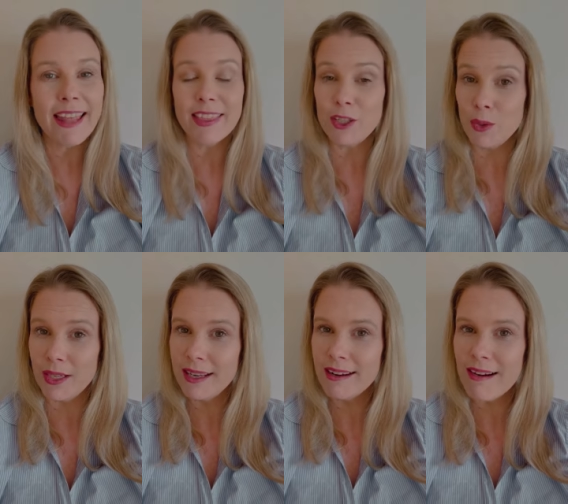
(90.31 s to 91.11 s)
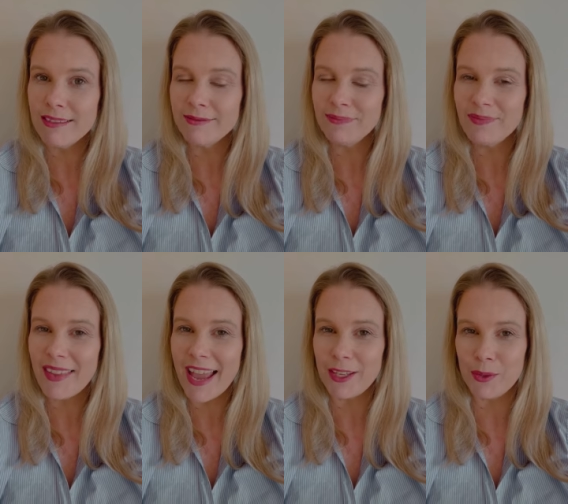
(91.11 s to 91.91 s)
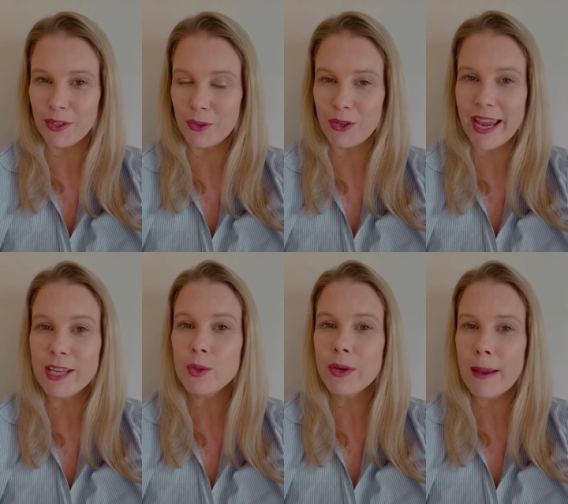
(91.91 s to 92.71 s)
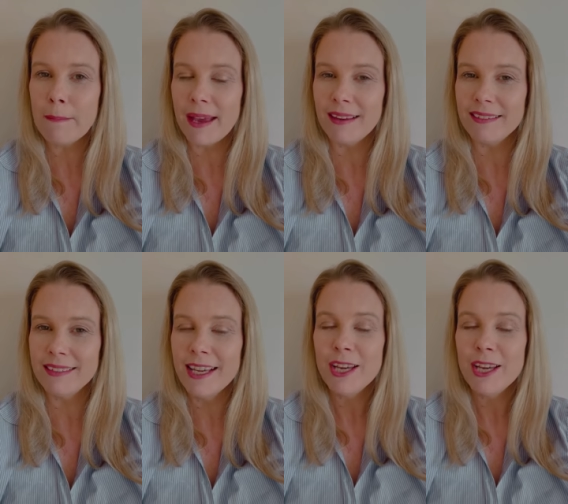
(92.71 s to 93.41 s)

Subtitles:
that you click on and you can create your campaign.